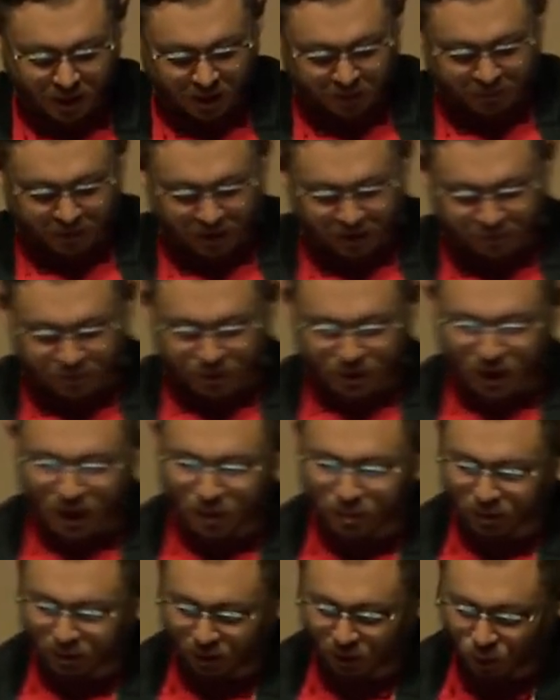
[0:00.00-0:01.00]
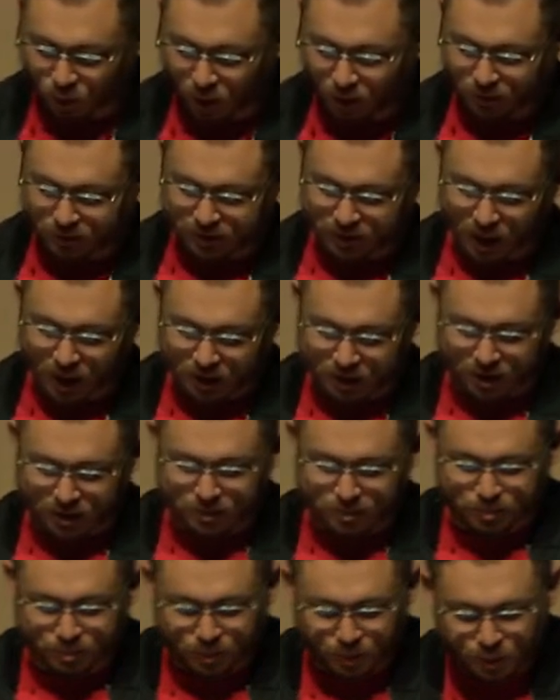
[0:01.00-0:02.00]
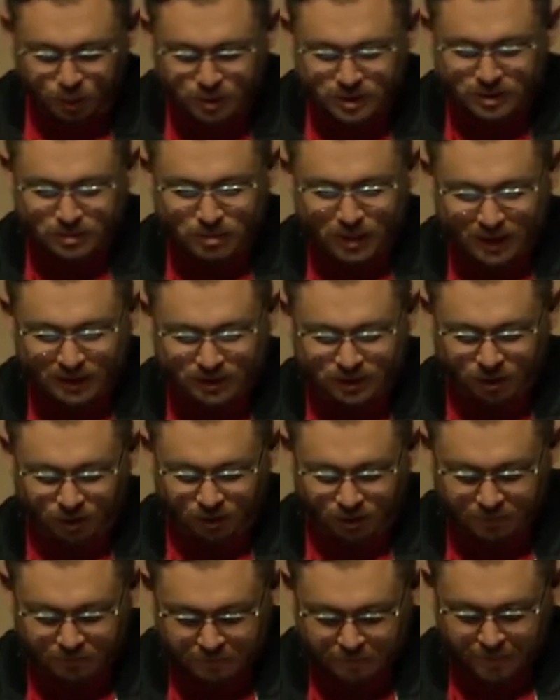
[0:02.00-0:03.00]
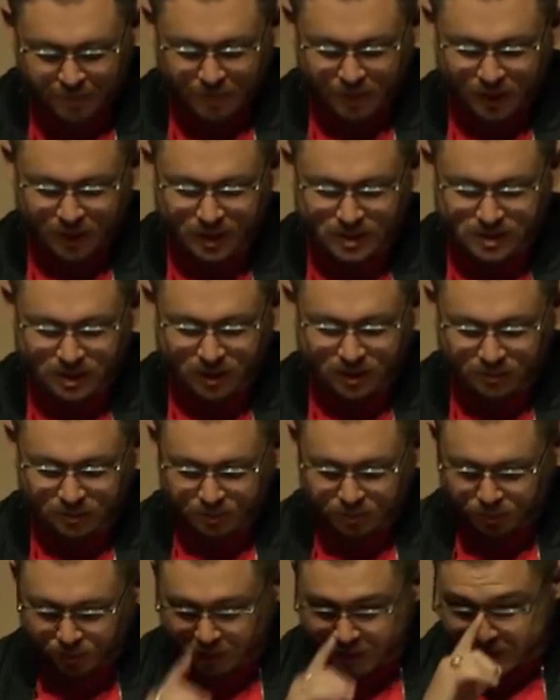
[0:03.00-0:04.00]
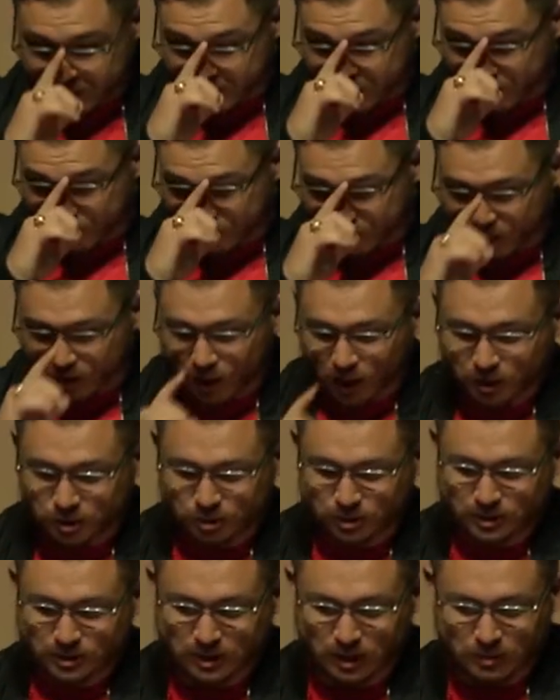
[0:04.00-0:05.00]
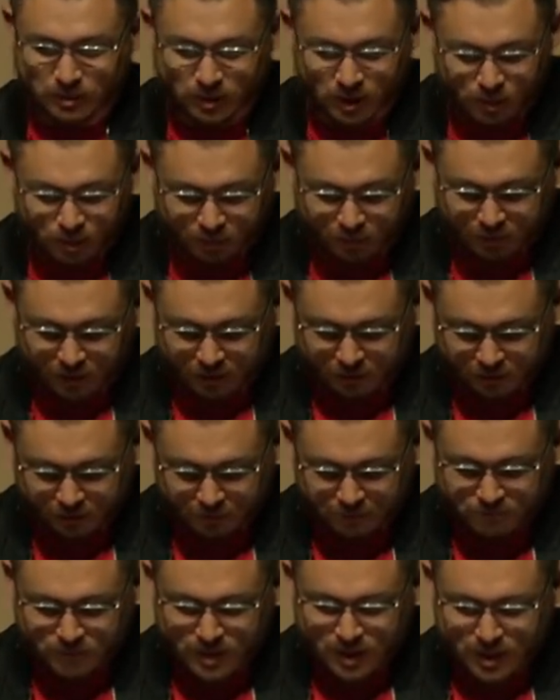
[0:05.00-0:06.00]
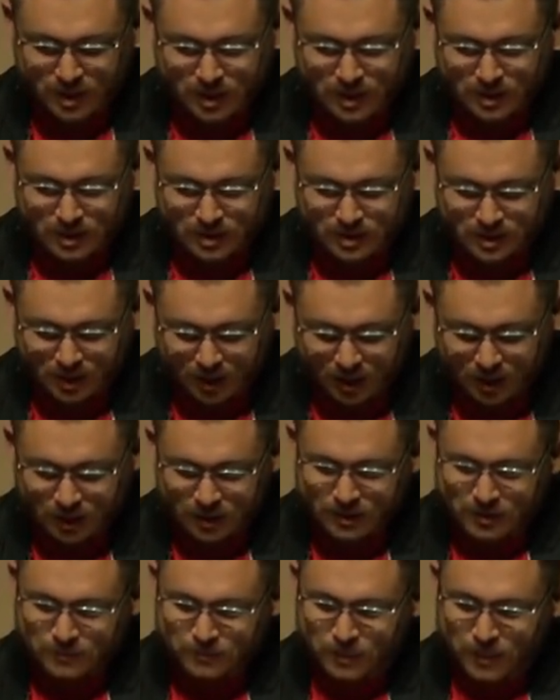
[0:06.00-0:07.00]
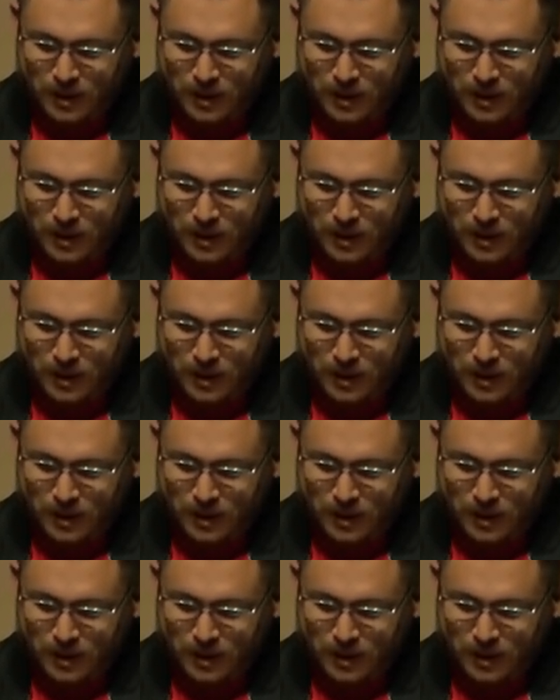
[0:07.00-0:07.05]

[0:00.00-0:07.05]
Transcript: I'm going to give you a couple of quotes. Dr. Bruce Metzger, he's a Princeton Theological Seminary professor, said,